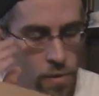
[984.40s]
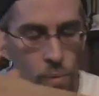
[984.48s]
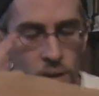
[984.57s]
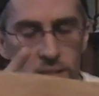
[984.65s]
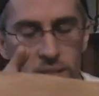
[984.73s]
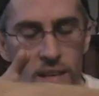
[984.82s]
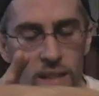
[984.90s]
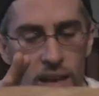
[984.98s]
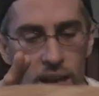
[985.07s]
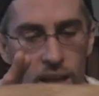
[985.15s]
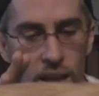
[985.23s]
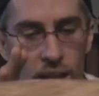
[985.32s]
the one thing
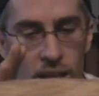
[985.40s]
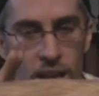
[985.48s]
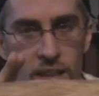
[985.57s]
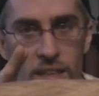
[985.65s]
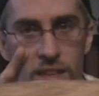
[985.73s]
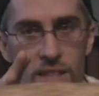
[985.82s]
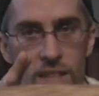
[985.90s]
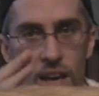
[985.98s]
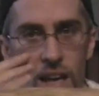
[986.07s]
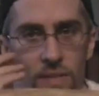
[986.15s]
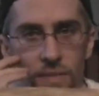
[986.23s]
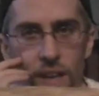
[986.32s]
that I think is
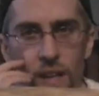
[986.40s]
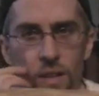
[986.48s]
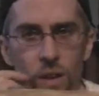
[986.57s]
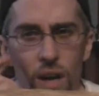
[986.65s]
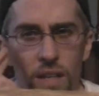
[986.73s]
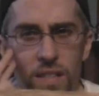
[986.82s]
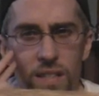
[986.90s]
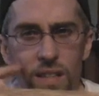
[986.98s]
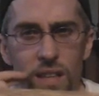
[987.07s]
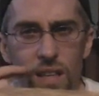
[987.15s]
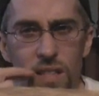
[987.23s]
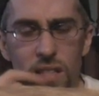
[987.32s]
kind of getting lost
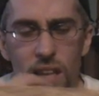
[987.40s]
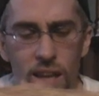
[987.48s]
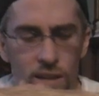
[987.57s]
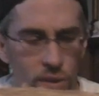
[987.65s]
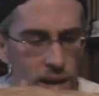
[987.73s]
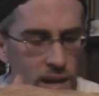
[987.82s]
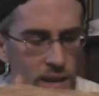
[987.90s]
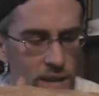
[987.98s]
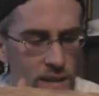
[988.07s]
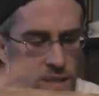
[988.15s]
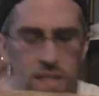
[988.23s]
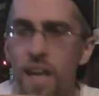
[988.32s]
in this, and granted,
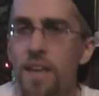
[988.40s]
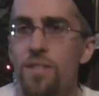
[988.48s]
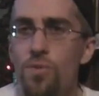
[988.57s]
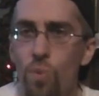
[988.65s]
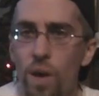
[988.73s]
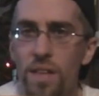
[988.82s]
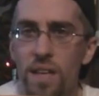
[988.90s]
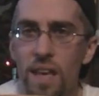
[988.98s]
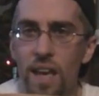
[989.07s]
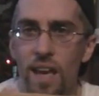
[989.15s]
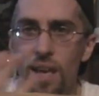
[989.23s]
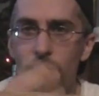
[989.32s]
the Titans won the
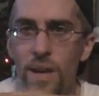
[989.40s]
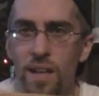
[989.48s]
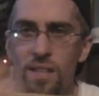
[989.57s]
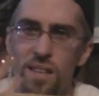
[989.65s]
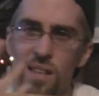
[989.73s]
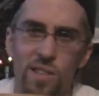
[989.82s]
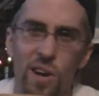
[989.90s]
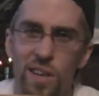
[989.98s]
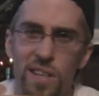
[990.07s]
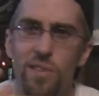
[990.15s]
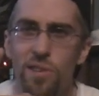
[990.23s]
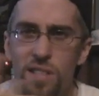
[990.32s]
game, and it's
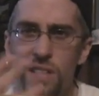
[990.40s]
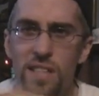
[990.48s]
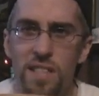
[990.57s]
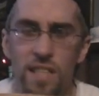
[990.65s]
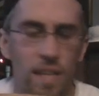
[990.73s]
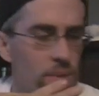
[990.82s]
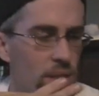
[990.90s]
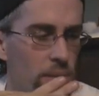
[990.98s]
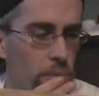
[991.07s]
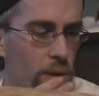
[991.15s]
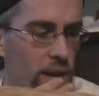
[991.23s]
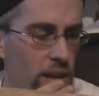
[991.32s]
hard to criticize a team, and
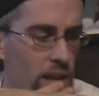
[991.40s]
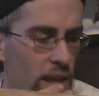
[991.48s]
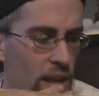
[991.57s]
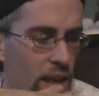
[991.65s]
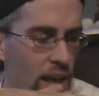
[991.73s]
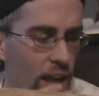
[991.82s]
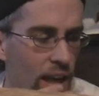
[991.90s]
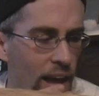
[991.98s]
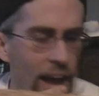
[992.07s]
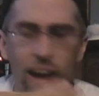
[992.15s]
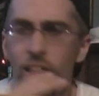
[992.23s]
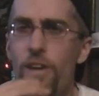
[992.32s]
they won.
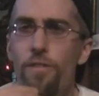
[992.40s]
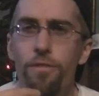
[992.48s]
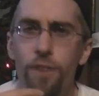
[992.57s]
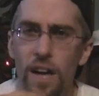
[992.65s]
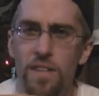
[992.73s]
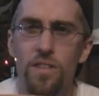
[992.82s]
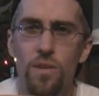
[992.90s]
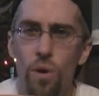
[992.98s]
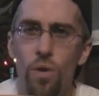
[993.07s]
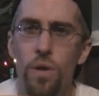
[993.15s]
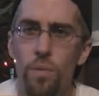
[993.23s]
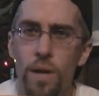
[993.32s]
How the fuck do
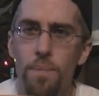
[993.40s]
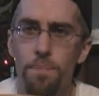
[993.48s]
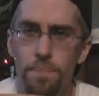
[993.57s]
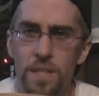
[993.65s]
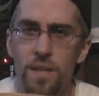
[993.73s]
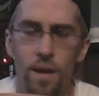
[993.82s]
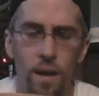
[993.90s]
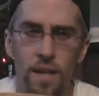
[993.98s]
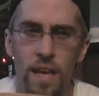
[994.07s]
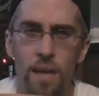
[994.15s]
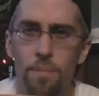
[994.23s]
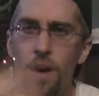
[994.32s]
you only win a
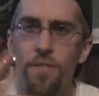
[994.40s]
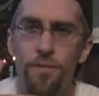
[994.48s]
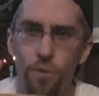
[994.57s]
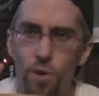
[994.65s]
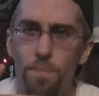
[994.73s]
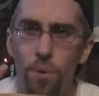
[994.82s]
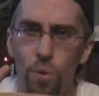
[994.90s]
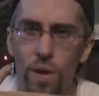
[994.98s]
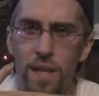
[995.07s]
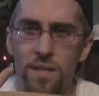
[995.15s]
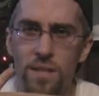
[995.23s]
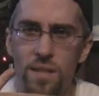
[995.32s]
game by 4
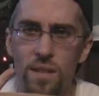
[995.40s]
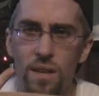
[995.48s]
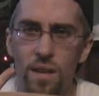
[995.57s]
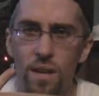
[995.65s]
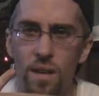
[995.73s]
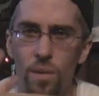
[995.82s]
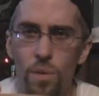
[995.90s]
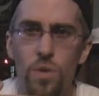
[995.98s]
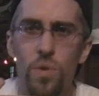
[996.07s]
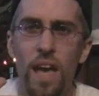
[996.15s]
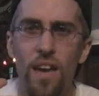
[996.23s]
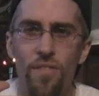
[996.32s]
points when
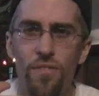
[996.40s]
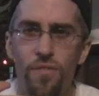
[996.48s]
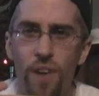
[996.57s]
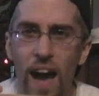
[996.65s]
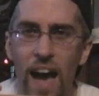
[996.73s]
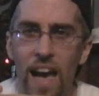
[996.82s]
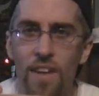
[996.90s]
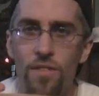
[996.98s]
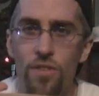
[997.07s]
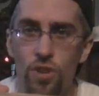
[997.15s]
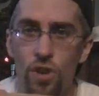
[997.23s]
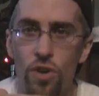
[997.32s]
you get
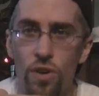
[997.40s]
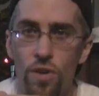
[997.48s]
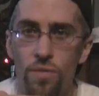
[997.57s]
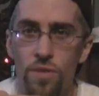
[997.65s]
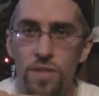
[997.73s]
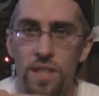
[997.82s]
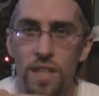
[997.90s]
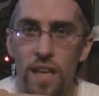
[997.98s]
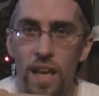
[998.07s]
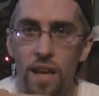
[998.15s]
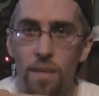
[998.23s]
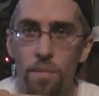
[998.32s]
five turnovers in the
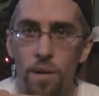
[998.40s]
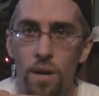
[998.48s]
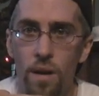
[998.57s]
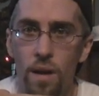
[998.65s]
game?